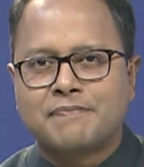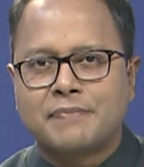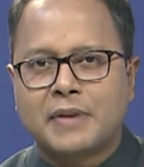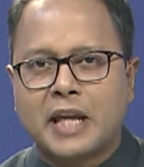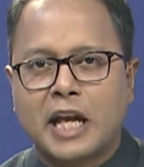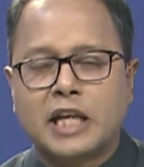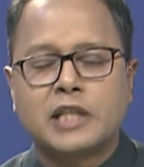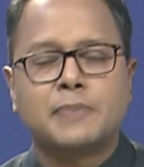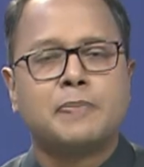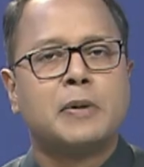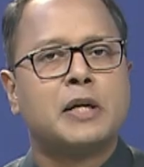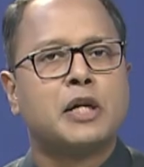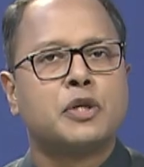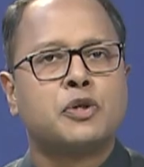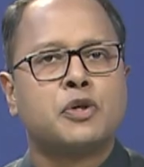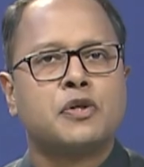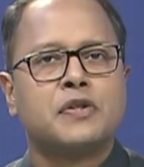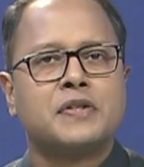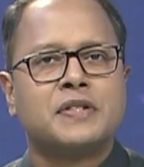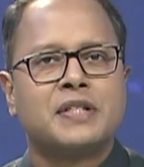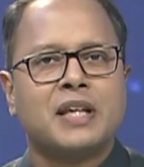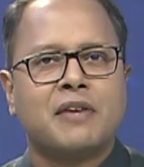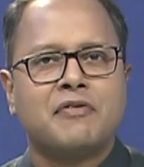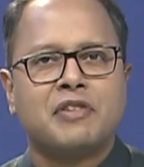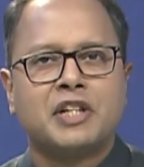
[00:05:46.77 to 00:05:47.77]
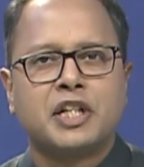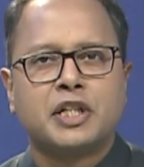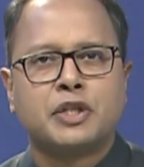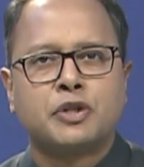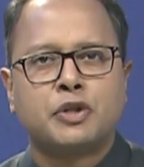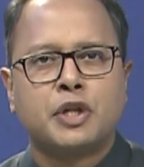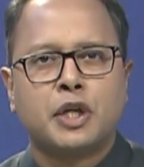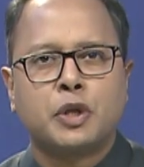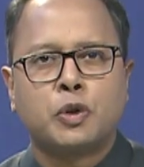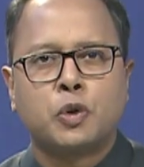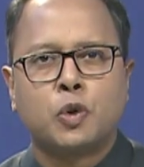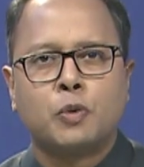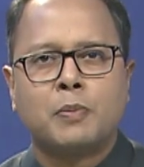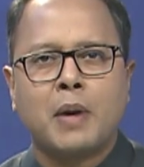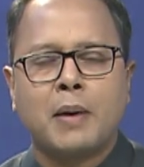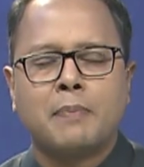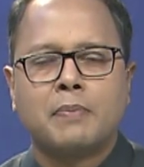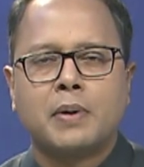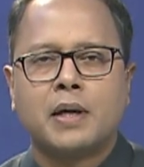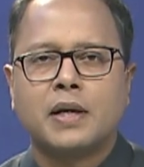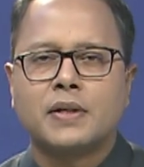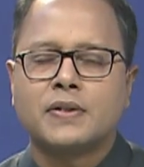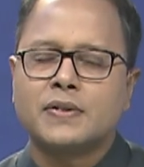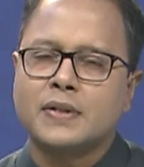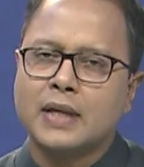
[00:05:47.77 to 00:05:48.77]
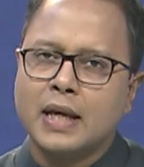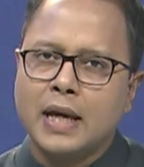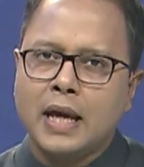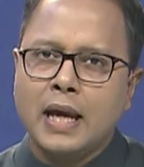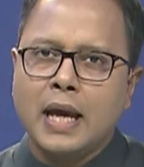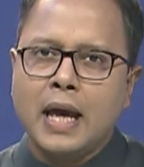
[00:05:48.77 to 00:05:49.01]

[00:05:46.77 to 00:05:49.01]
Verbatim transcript: Expedition seventy-three crew members